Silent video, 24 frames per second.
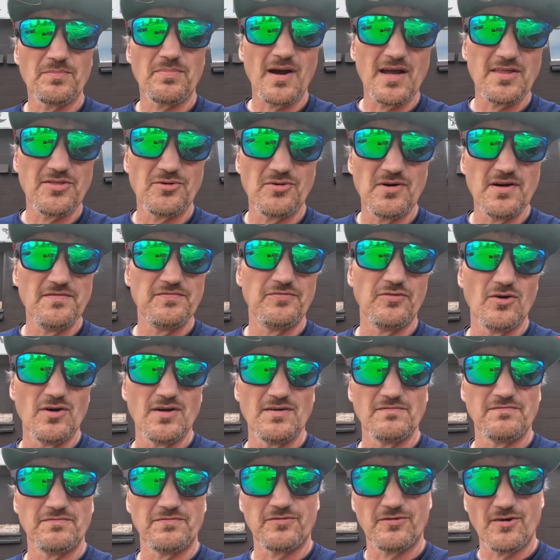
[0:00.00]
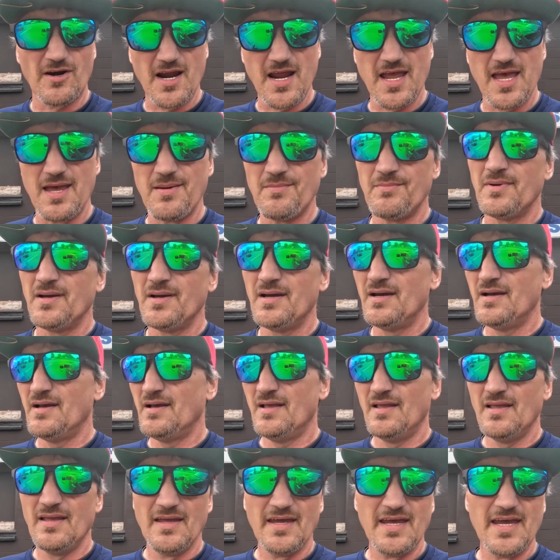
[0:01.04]
by 3 foot frame
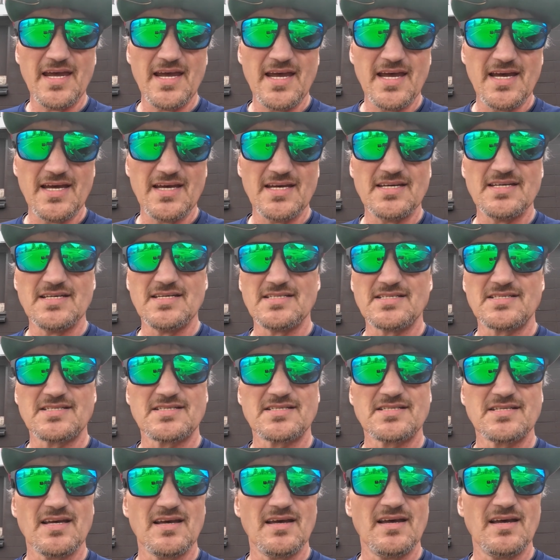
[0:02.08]
is